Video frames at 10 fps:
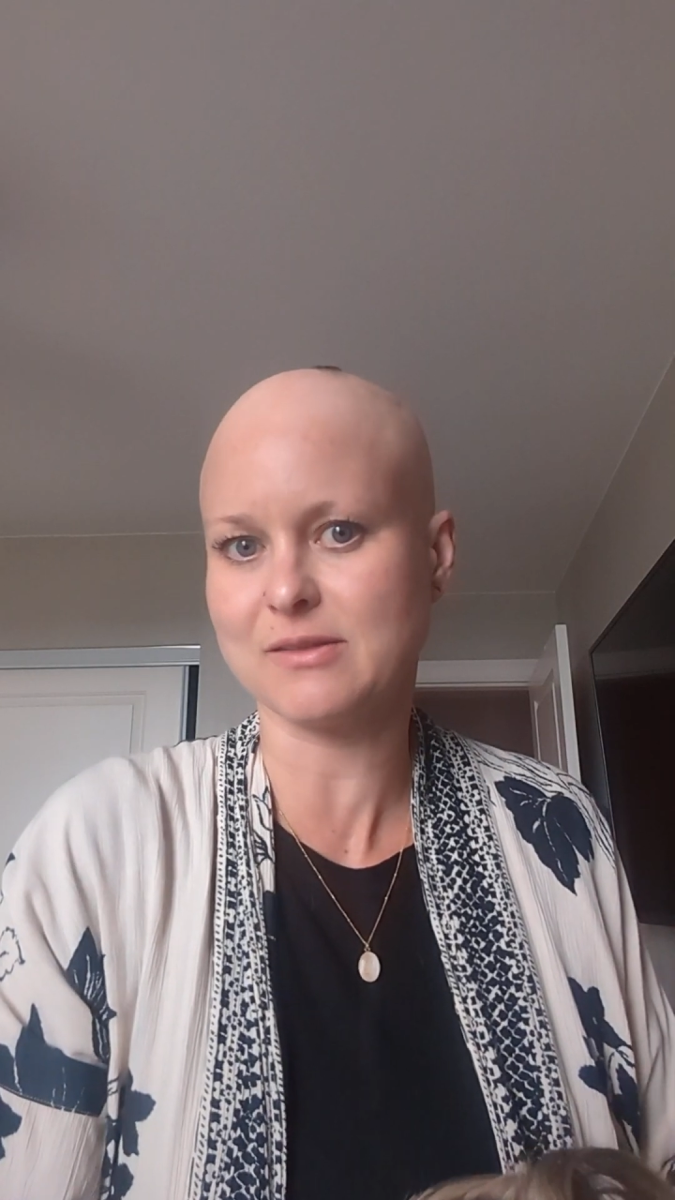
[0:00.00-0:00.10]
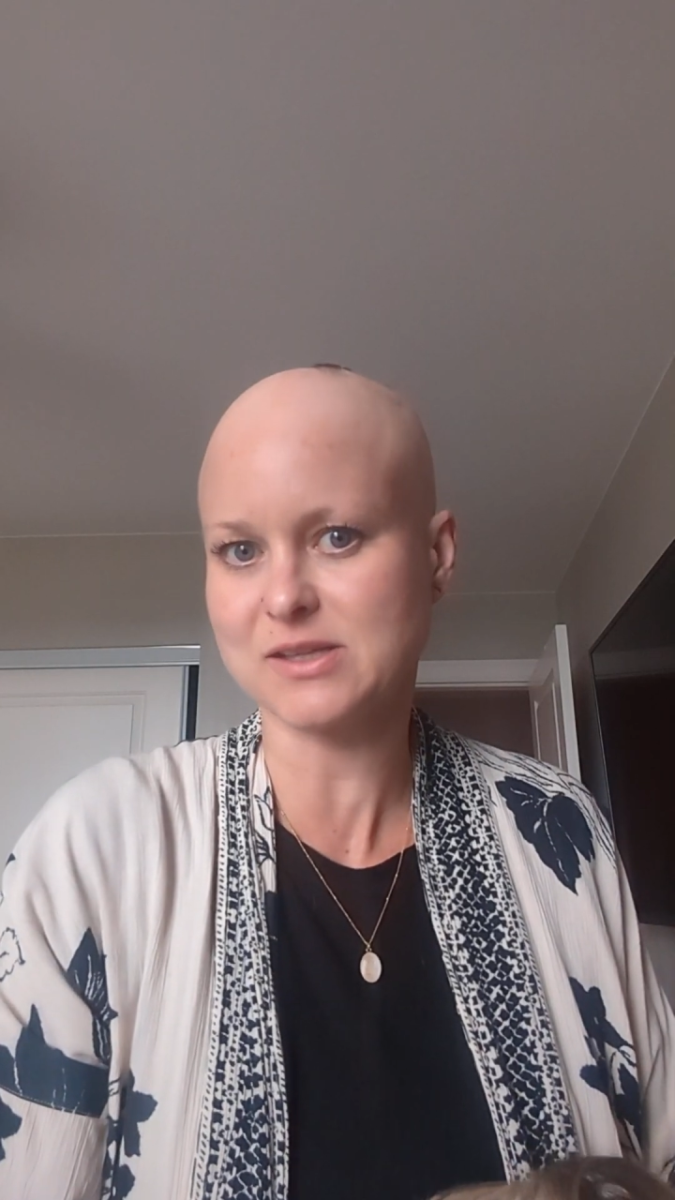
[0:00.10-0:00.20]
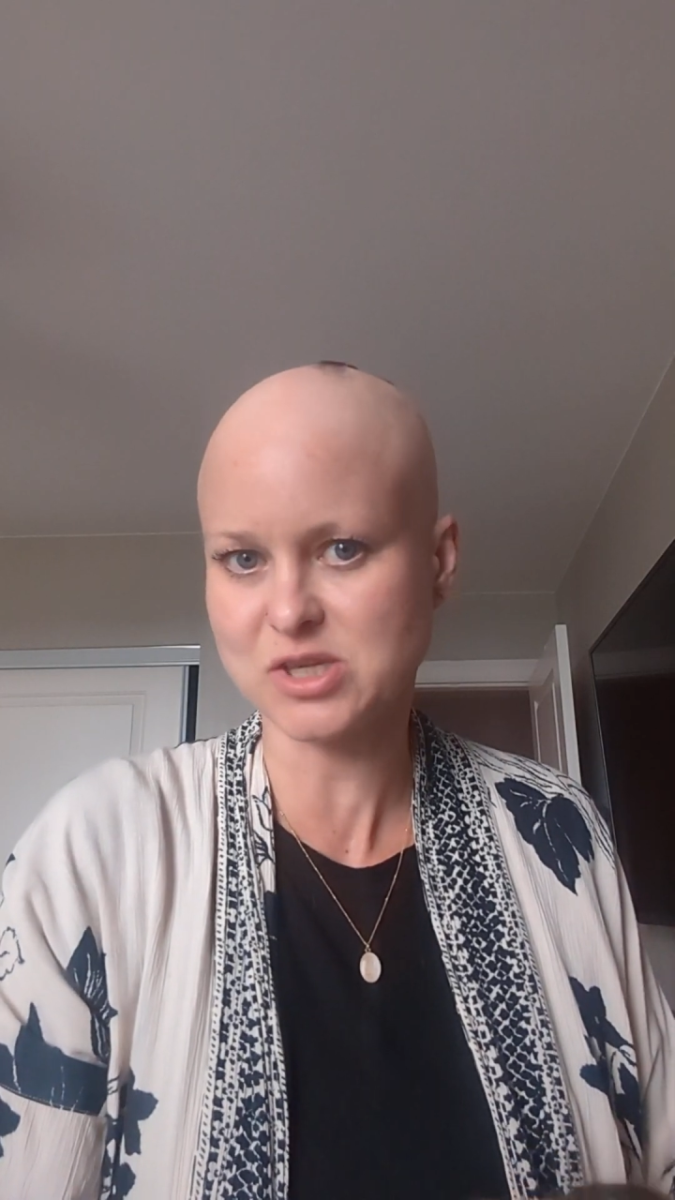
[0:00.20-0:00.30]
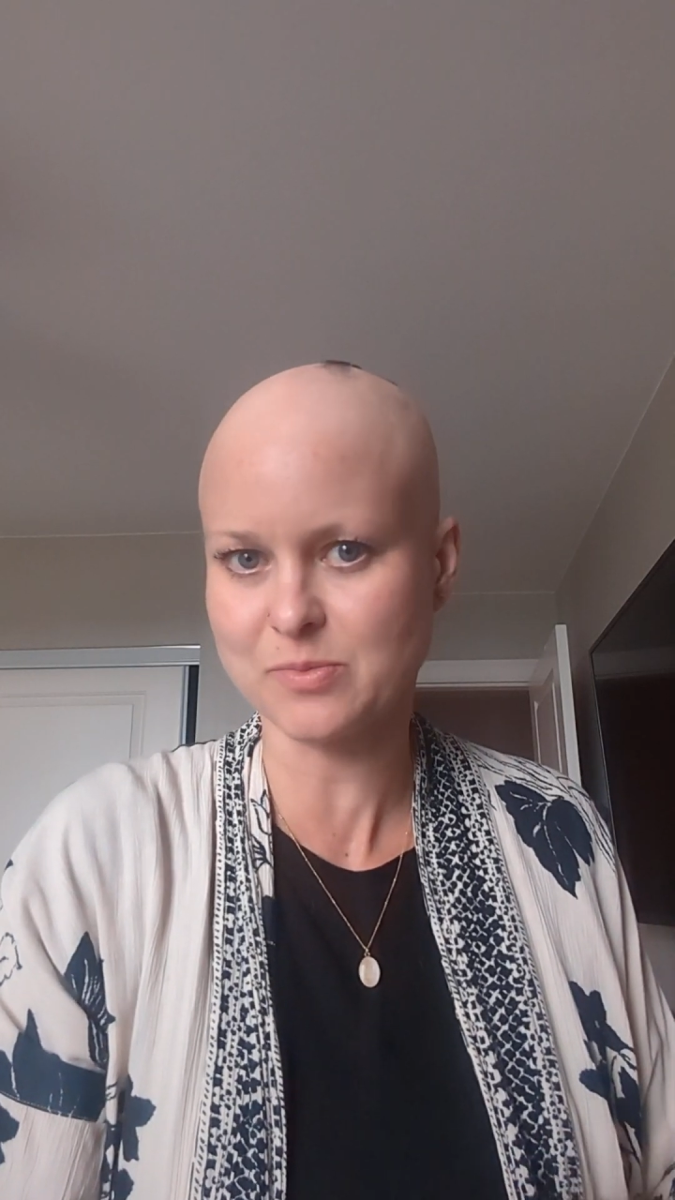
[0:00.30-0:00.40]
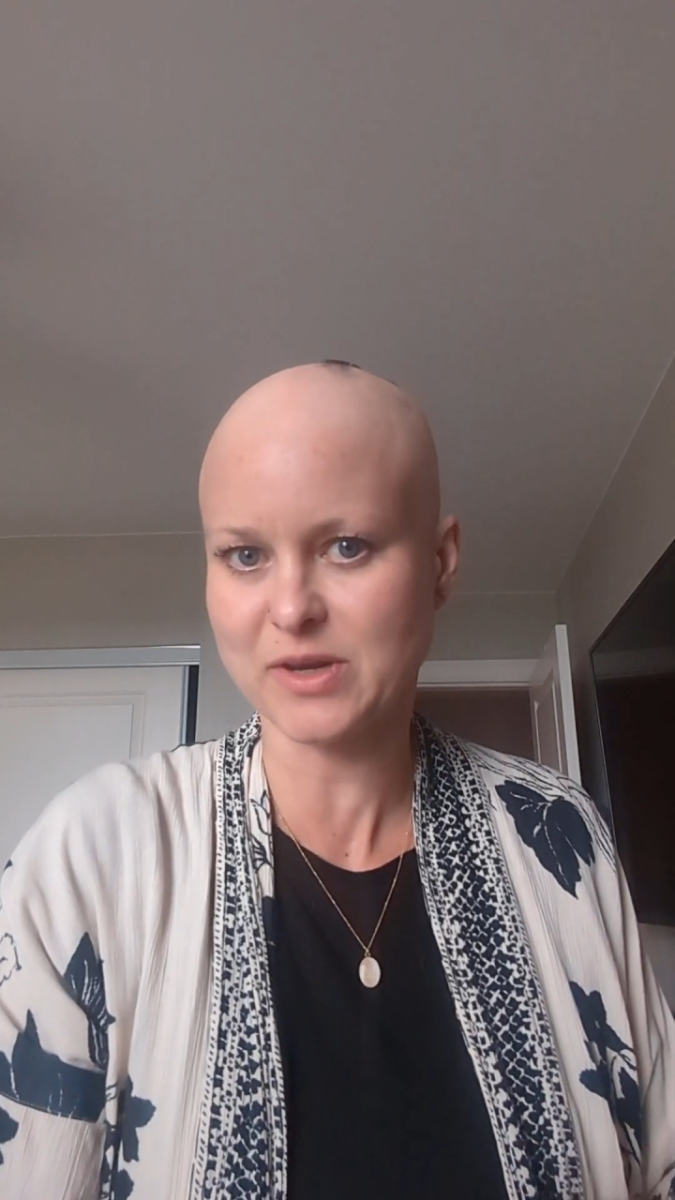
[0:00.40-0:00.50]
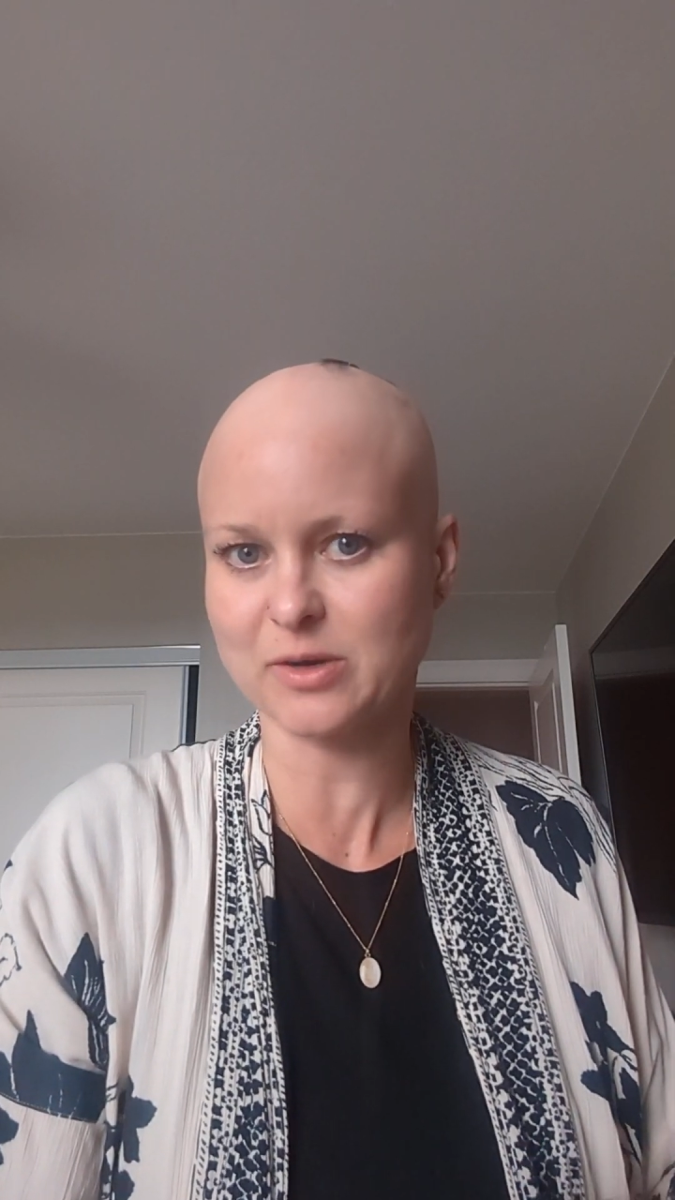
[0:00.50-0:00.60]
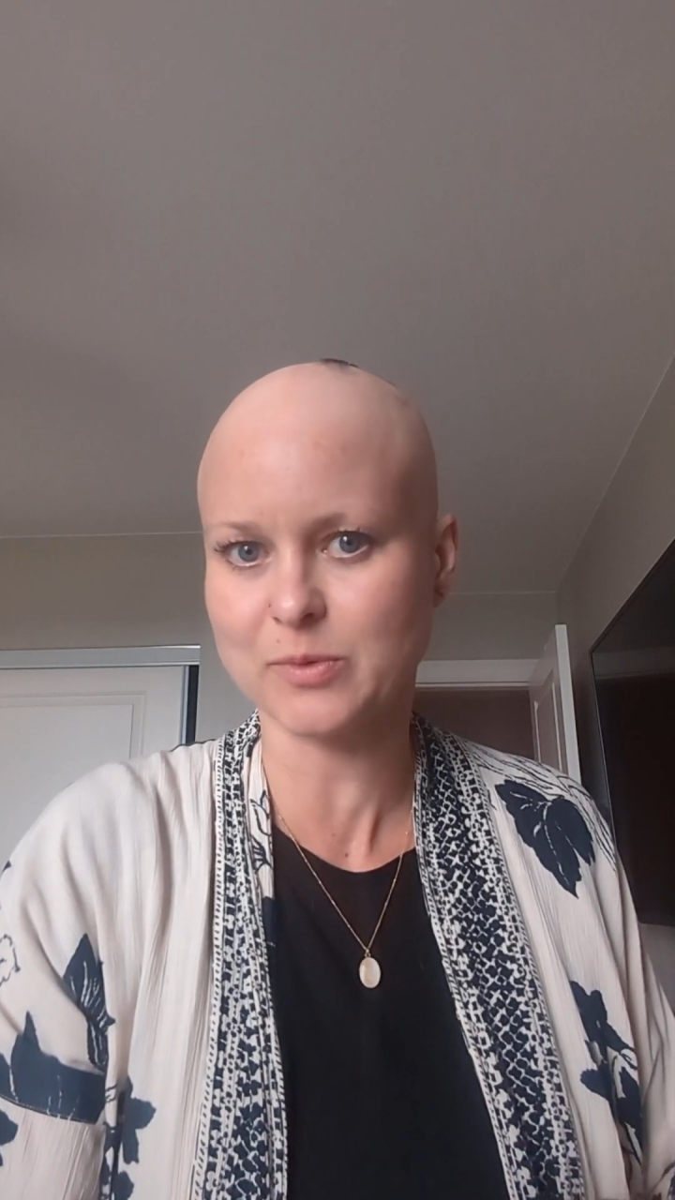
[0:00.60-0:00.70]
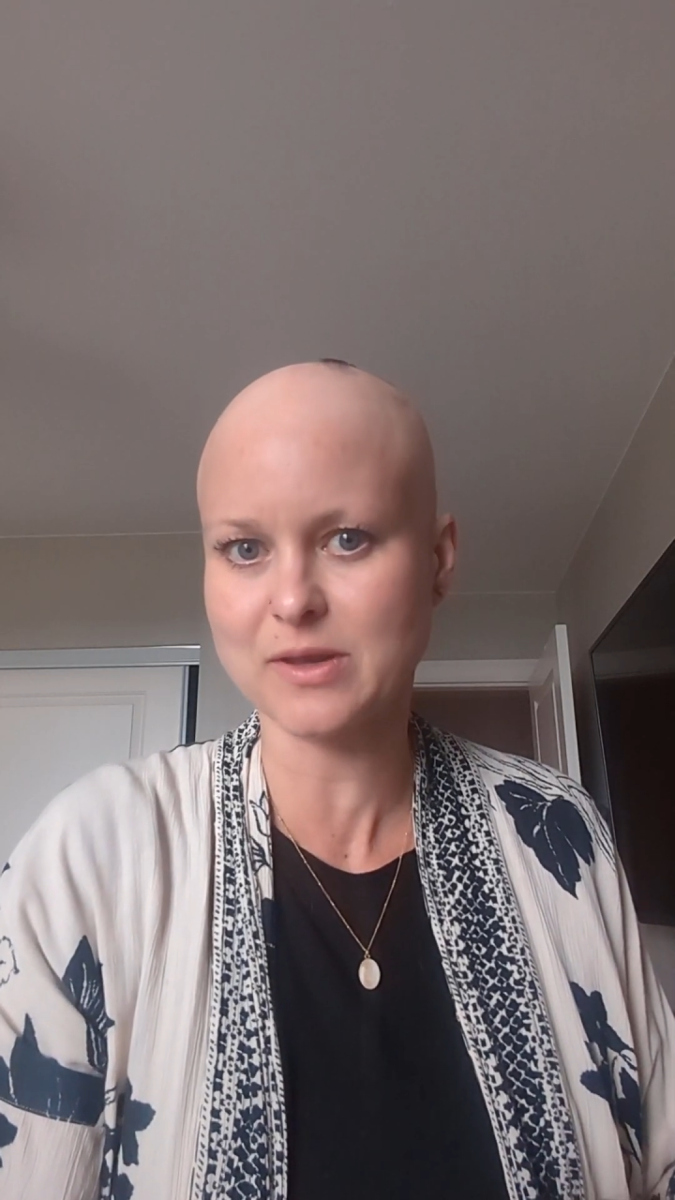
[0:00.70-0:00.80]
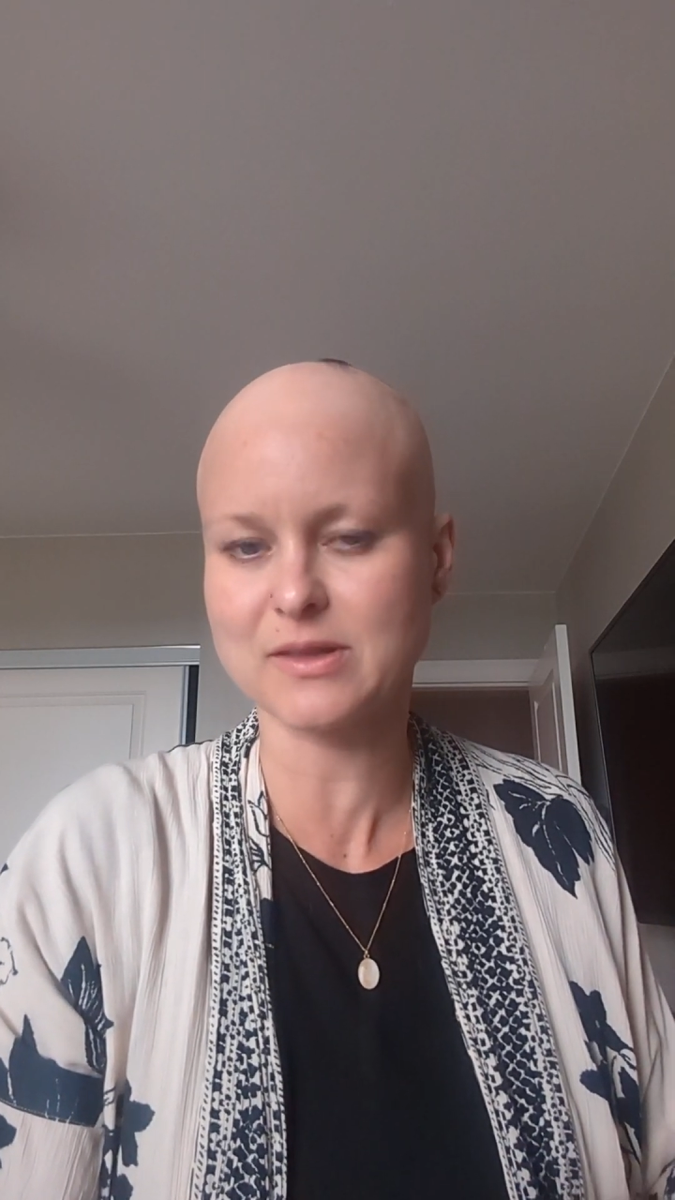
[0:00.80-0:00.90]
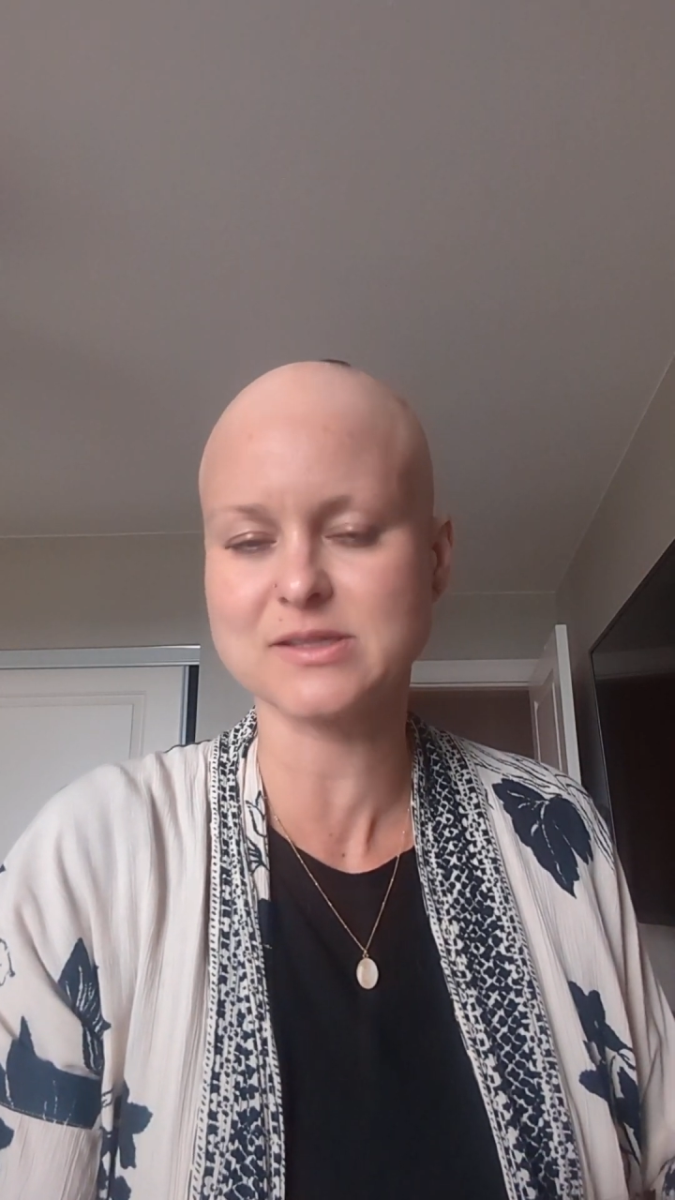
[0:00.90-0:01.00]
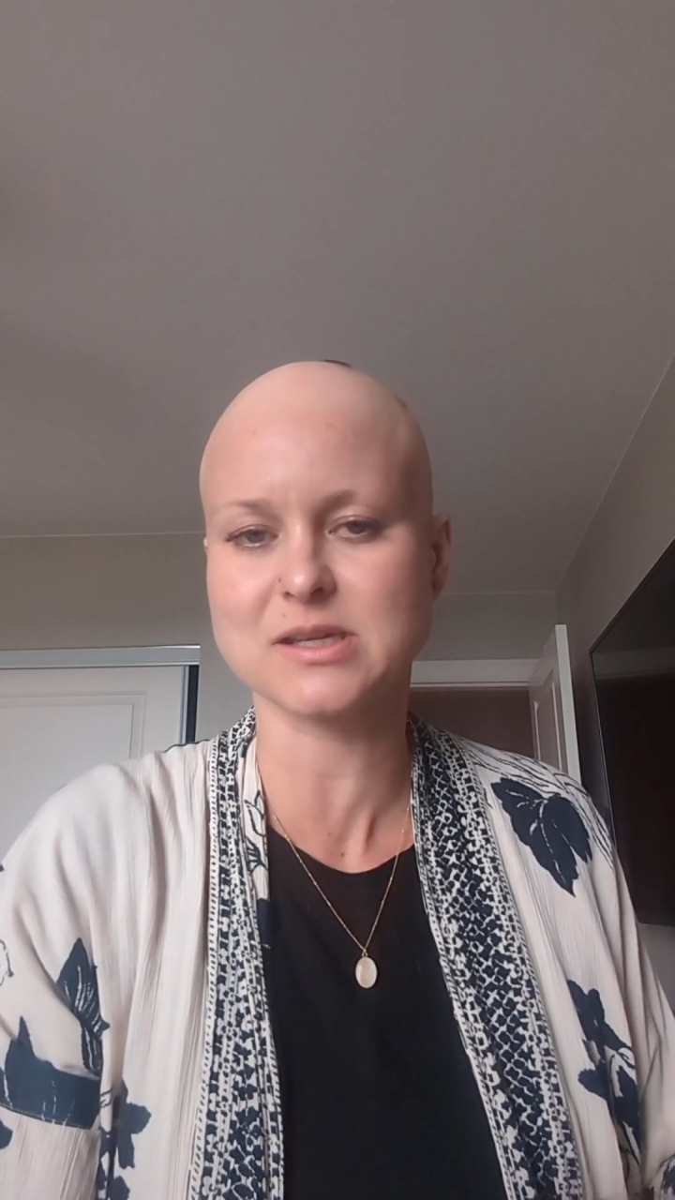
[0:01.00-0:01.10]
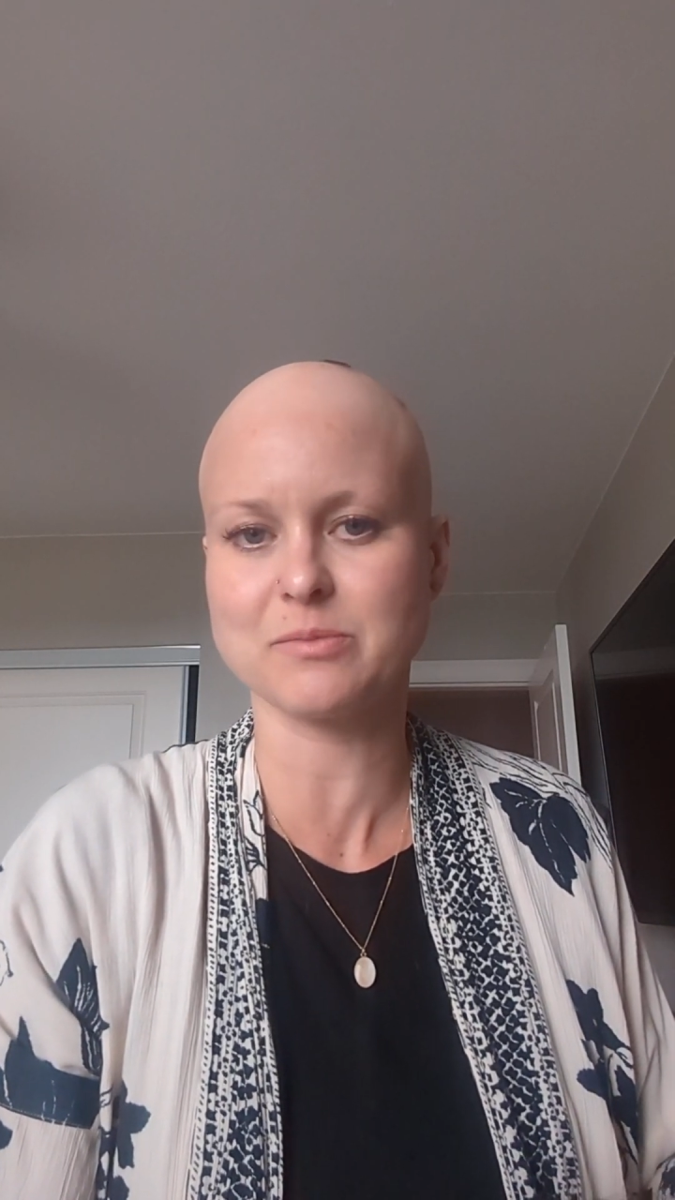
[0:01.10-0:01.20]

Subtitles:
that's human hair wig that's going